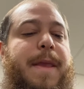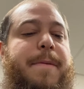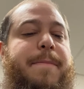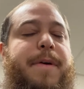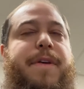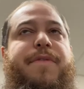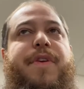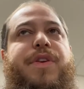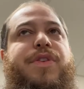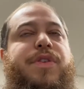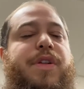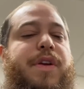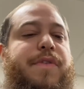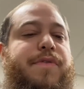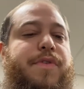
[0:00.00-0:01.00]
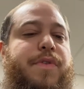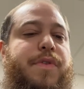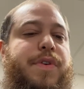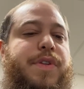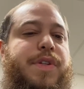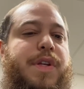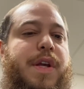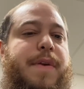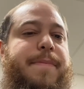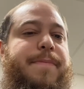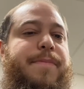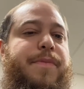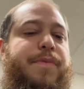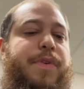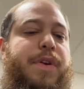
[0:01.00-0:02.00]
But eventually, of course,
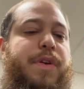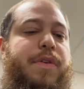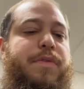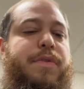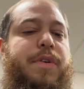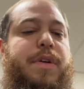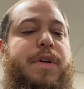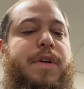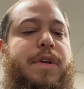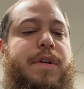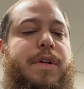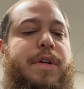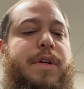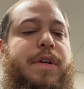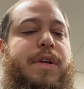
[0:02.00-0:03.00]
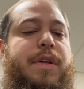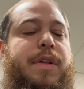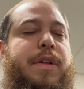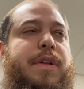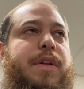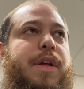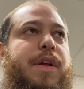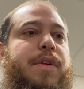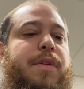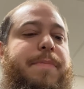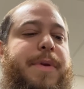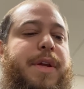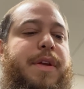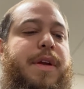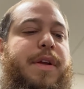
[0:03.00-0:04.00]
we know it'll
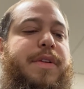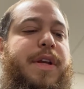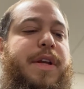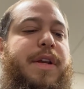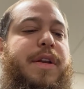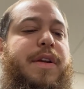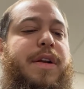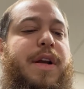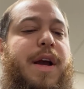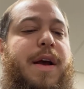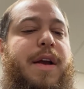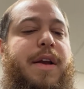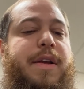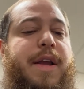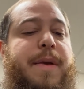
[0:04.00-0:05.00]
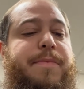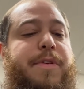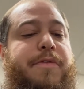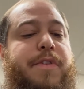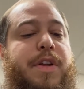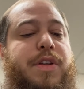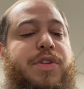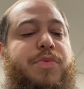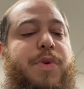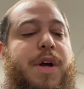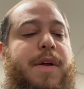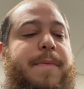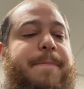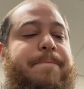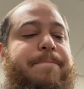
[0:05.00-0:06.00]
be taken into captivity as
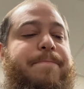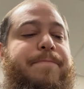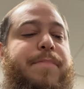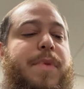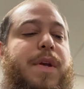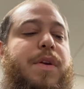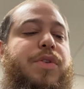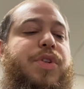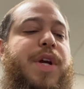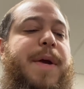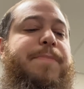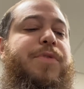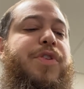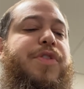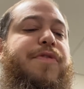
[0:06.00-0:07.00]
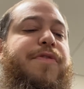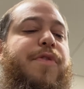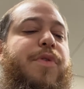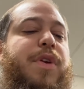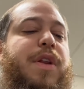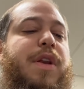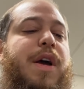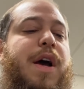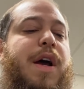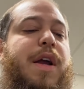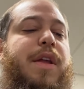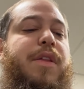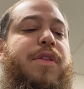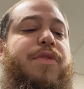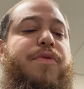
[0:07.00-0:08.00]
well. Chapters
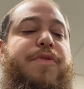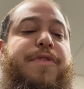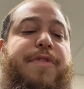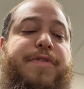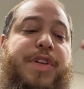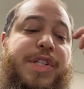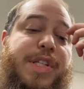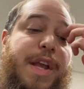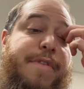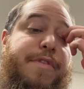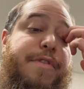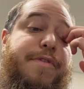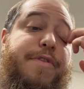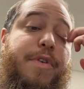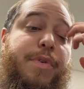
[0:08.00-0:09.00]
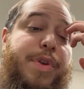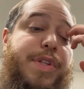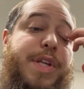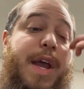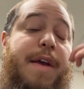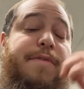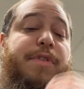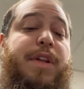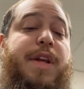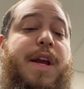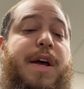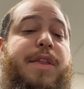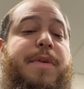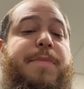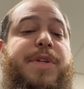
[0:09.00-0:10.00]
49 through 57 focus heavily
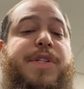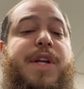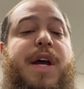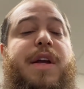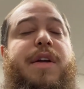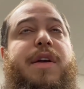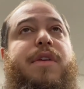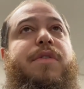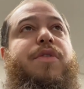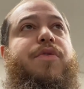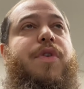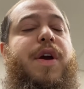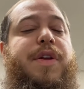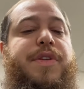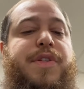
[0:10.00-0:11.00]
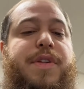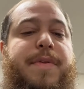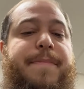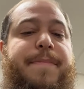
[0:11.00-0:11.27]
on the Messiah, Christ.